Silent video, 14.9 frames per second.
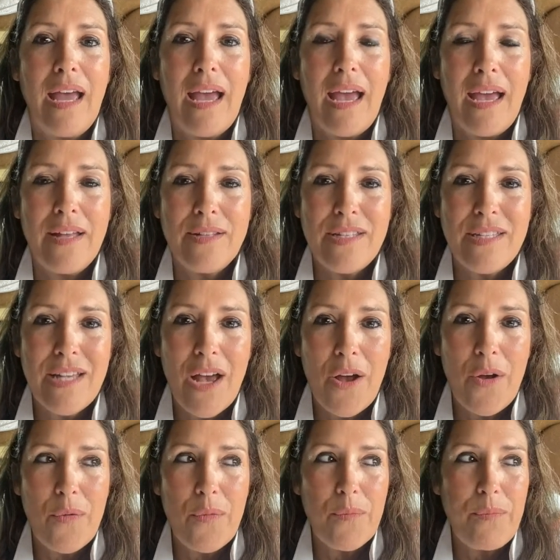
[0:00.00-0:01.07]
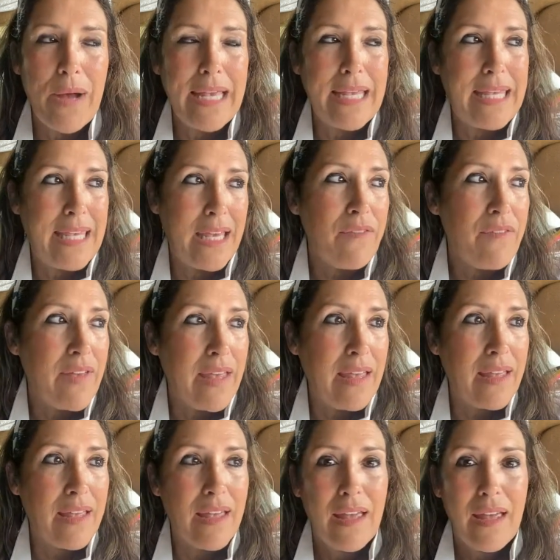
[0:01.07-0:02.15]
And so by
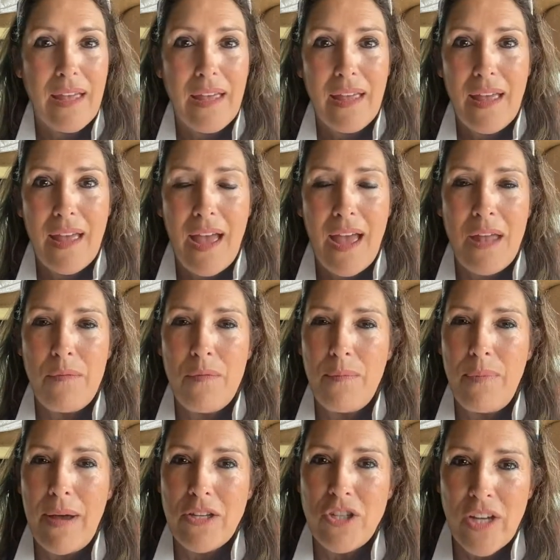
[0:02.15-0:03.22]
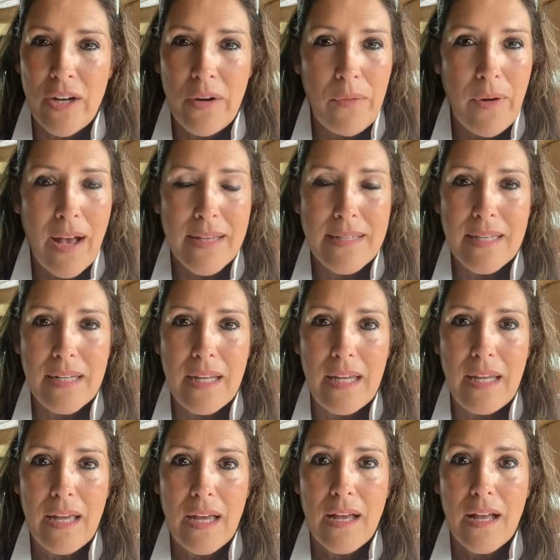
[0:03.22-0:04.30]
giving and by
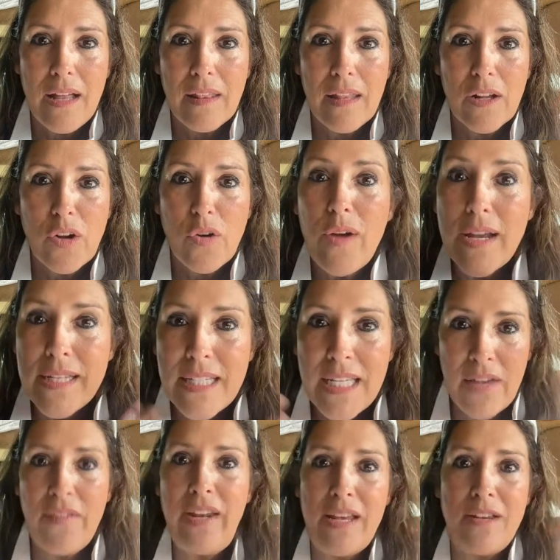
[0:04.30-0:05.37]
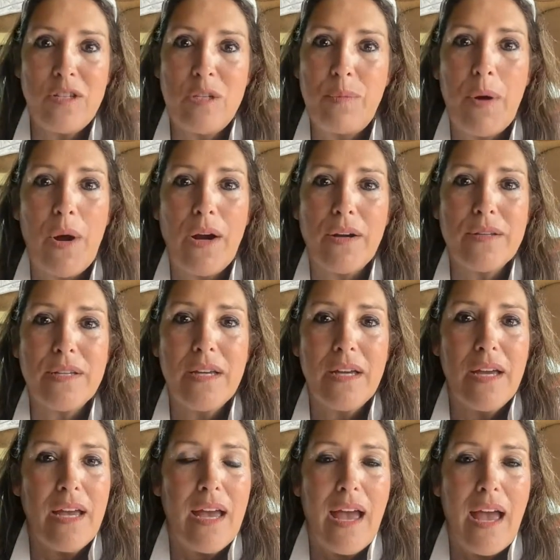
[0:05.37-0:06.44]
generosity, creativity is sparked.
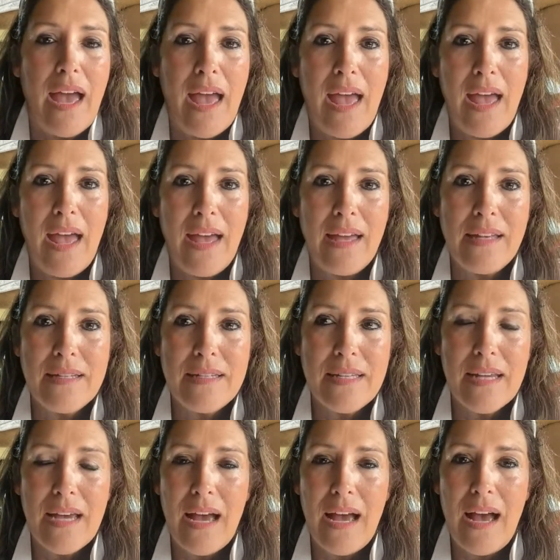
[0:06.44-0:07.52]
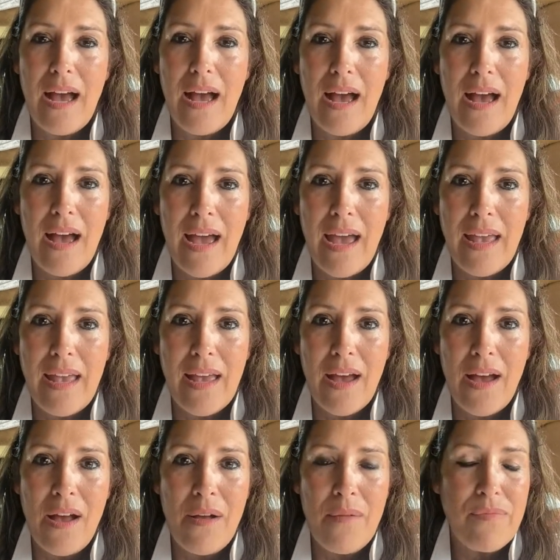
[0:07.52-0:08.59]
And
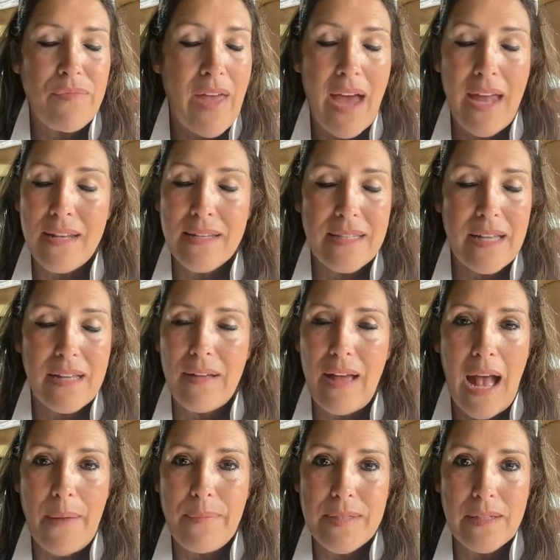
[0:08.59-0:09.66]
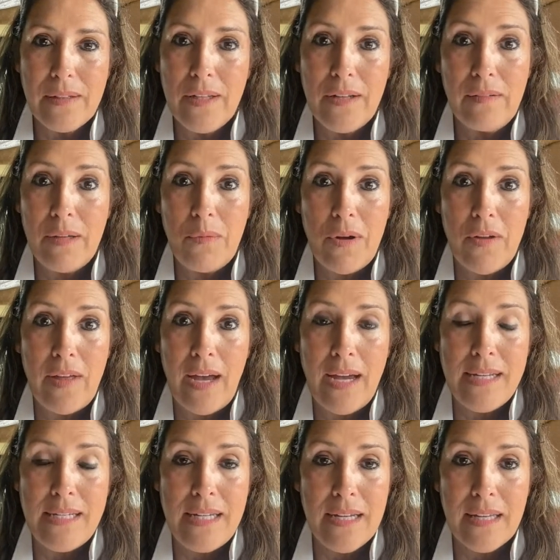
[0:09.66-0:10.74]
that is absolutely where the
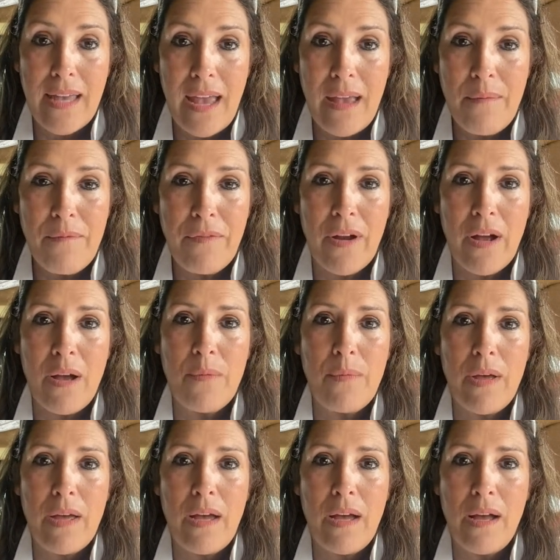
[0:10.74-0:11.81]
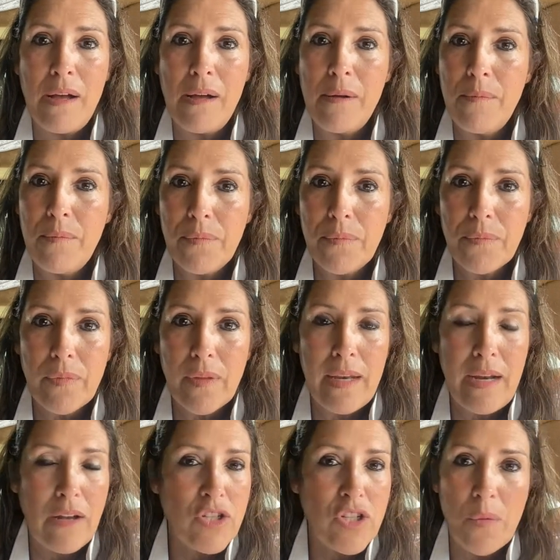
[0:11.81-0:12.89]
idea came from.
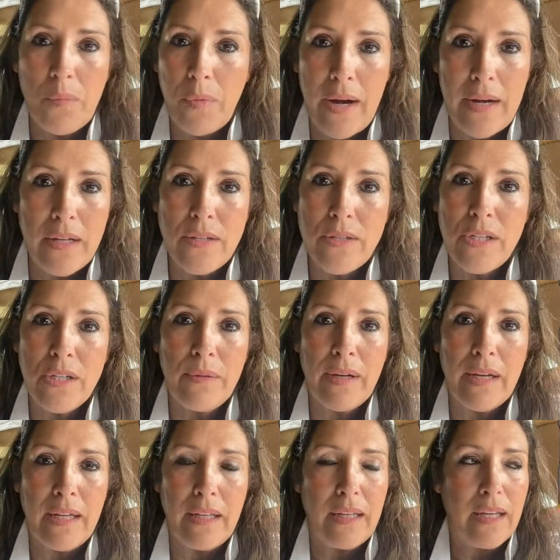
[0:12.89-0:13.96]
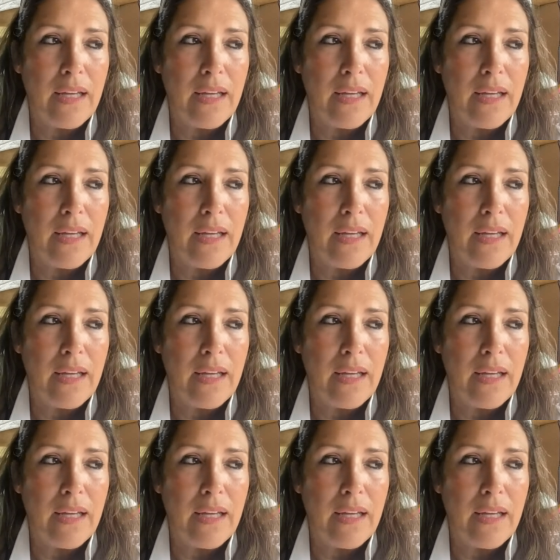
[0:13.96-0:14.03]
And I'll jump right into it,